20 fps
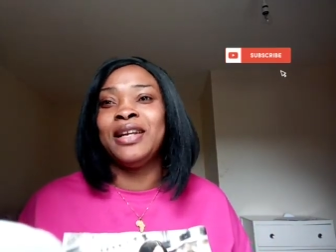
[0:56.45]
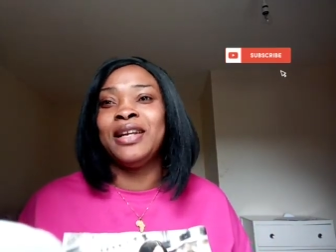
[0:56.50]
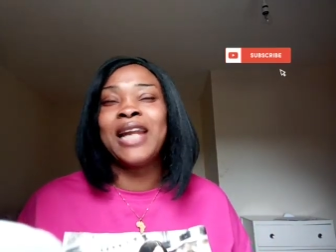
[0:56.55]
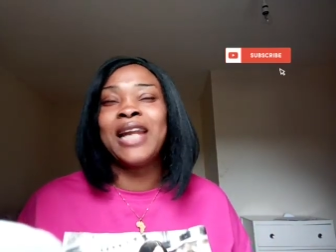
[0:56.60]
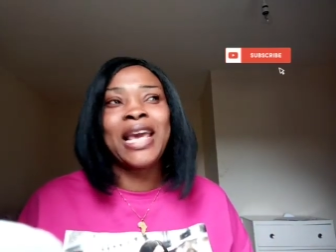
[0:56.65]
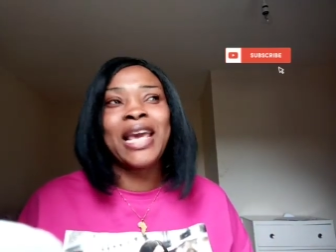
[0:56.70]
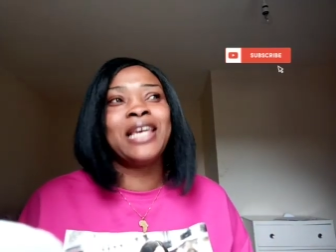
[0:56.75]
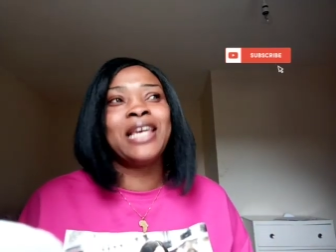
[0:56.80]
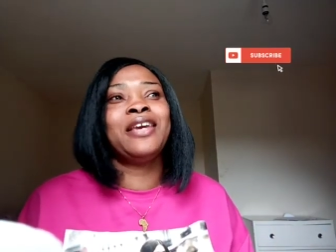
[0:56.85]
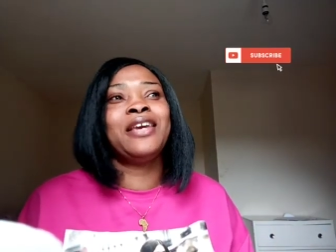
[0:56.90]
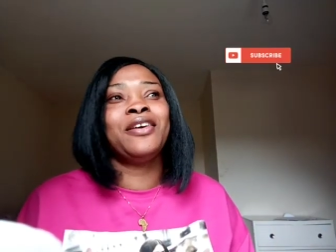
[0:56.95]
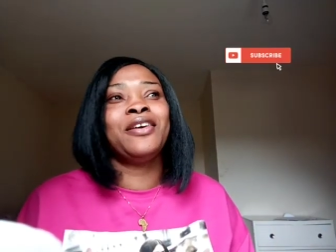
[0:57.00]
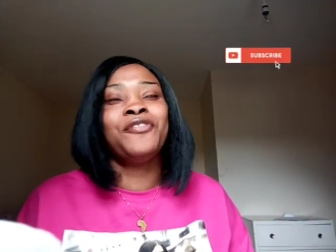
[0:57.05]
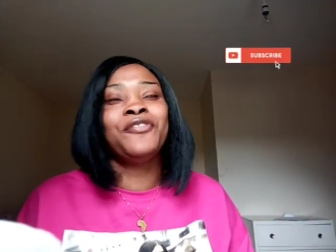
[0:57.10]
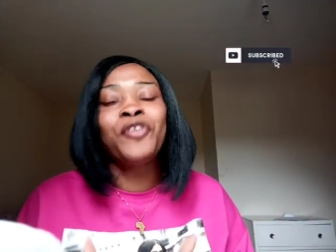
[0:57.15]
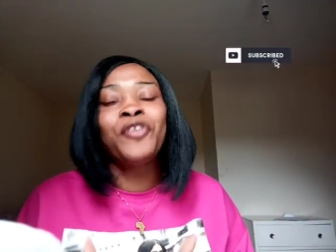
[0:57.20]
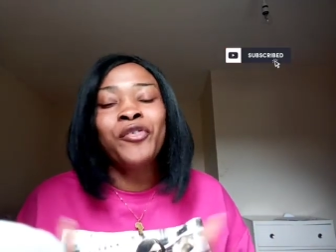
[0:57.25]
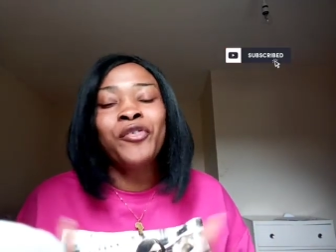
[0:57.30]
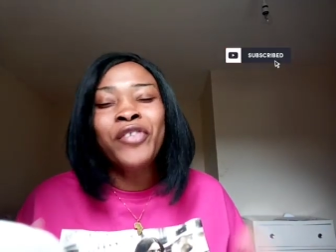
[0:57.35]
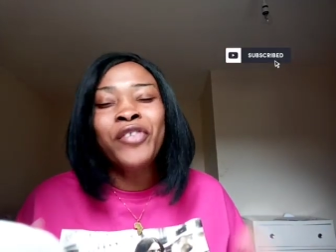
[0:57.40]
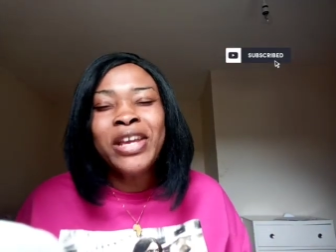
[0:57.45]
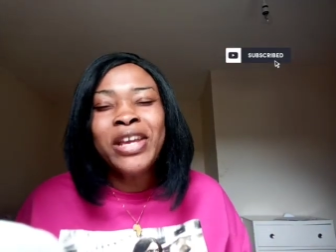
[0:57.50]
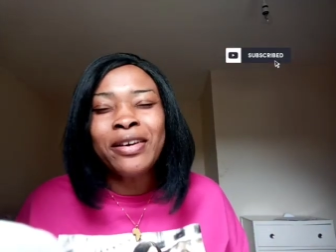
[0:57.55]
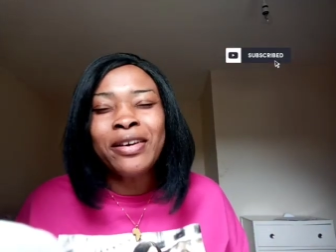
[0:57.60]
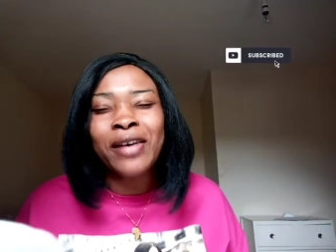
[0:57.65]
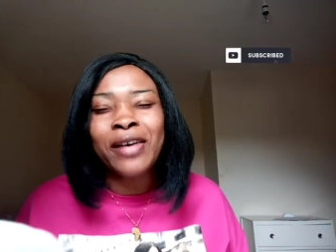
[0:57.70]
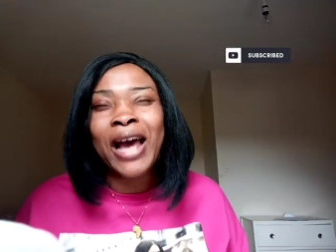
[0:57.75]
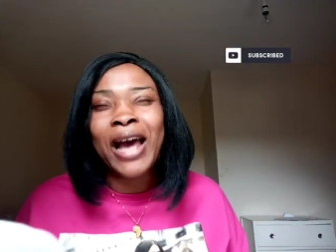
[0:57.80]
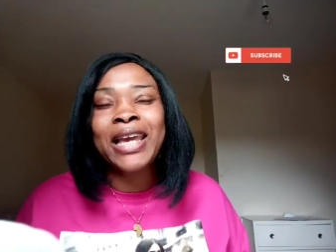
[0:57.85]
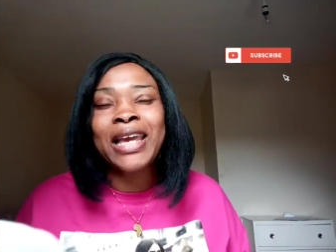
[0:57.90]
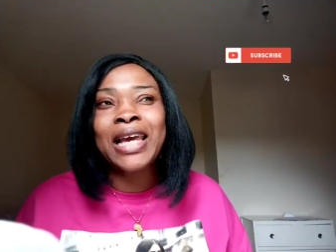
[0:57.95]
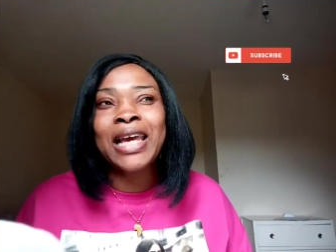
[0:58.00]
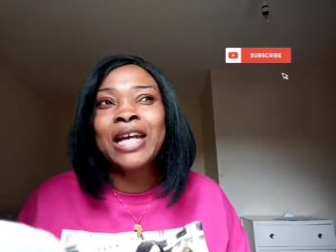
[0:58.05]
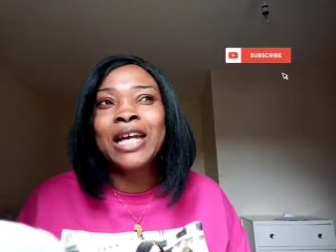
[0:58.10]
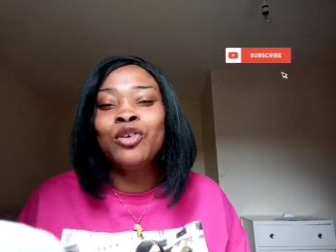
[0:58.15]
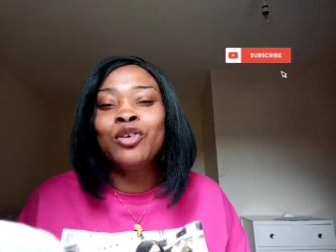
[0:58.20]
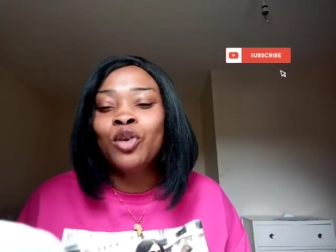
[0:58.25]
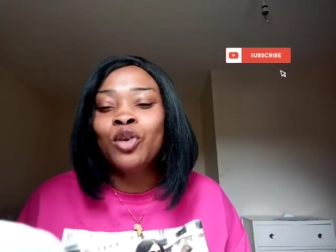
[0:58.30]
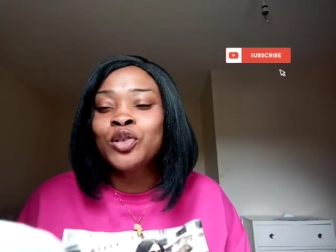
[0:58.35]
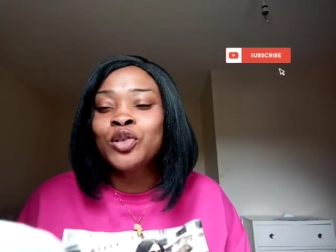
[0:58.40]
Like for real, I
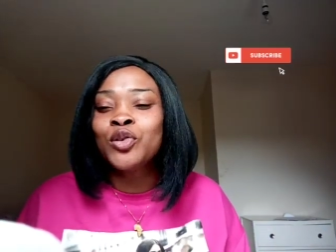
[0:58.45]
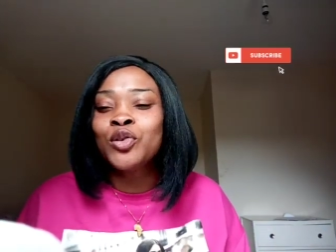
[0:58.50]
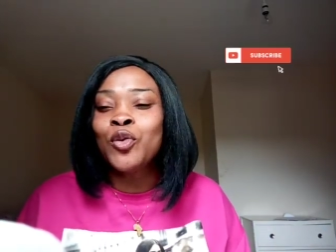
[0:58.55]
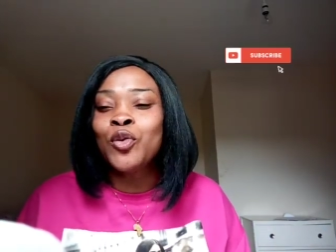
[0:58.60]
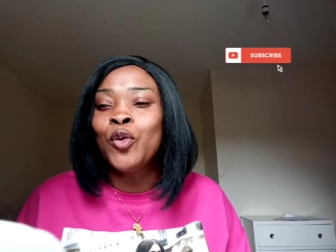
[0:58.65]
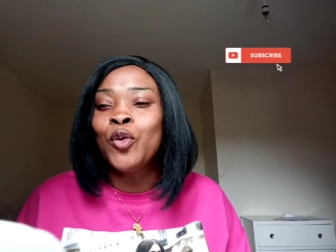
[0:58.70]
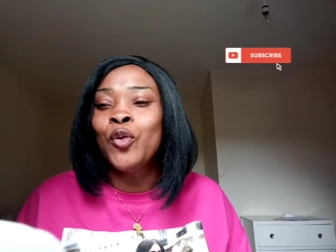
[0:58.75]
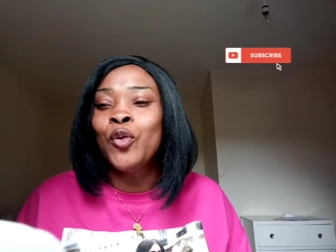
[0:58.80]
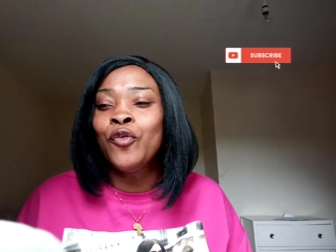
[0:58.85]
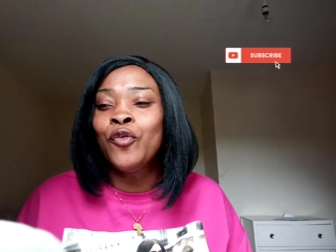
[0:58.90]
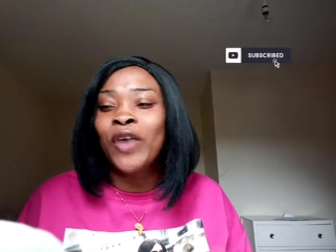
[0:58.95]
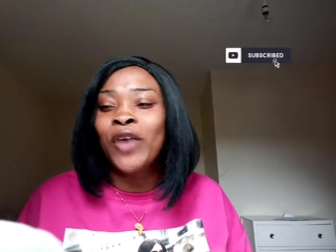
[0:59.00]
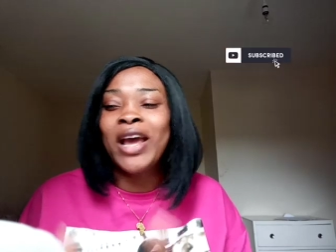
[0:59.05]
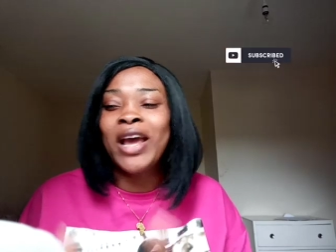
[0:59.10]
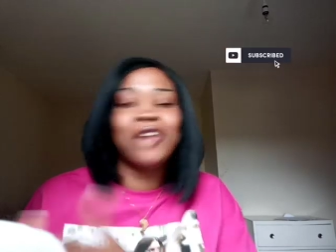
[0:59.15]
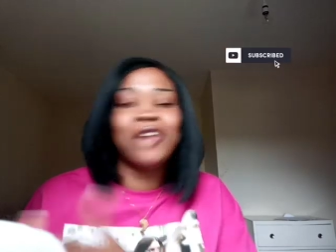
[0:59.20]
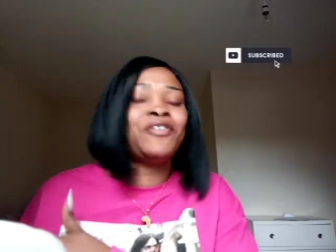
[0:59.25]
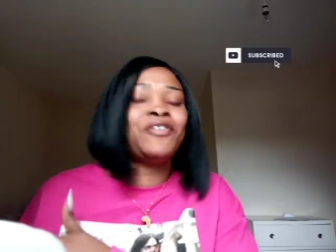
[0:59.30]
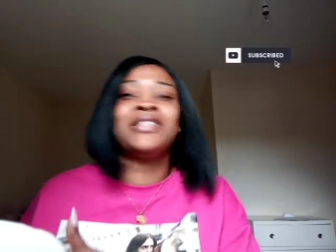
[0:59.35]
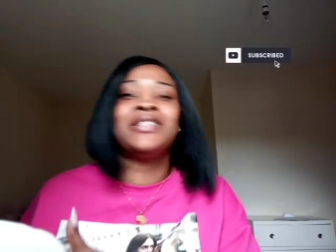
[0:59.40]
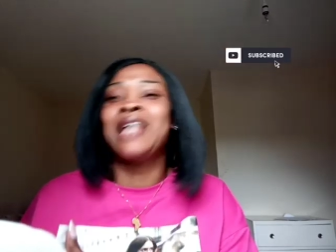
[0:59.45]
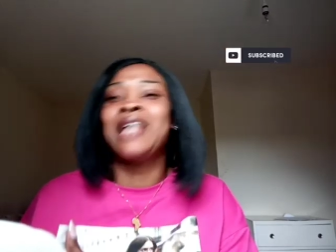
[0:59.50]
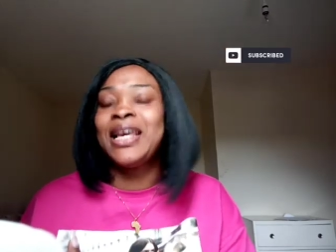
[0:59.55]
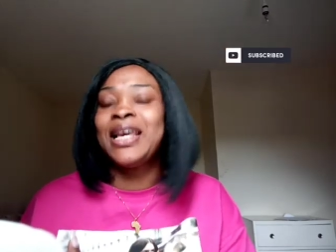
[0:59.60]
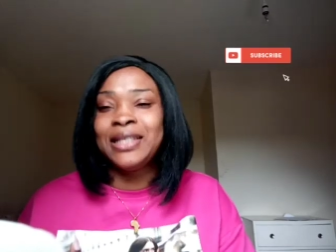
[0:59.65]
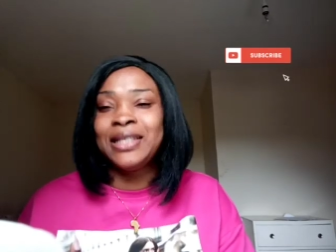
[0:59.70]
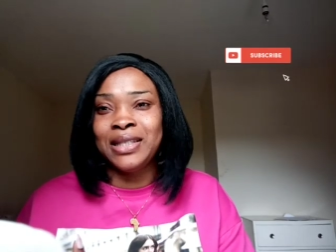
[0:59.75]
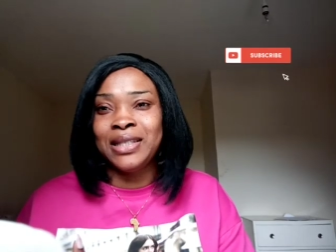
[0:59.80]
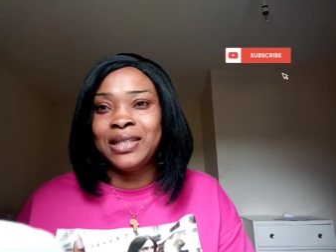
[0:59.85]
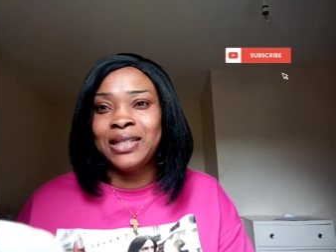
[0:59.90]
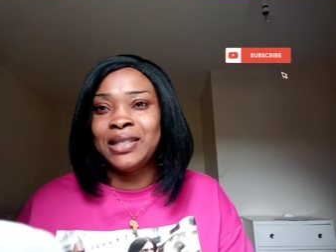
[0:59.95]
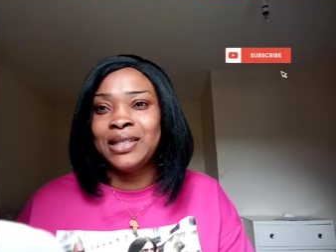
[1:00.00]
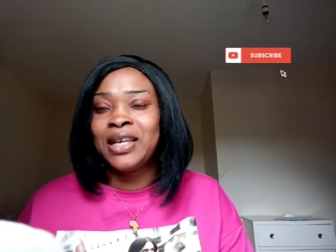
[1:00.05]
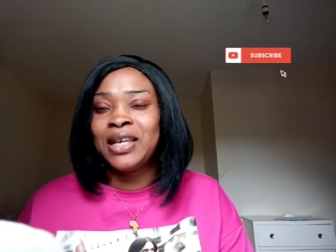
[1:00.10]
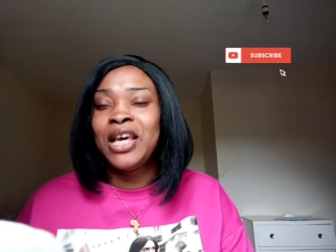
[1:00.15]
cannot overemphasize it.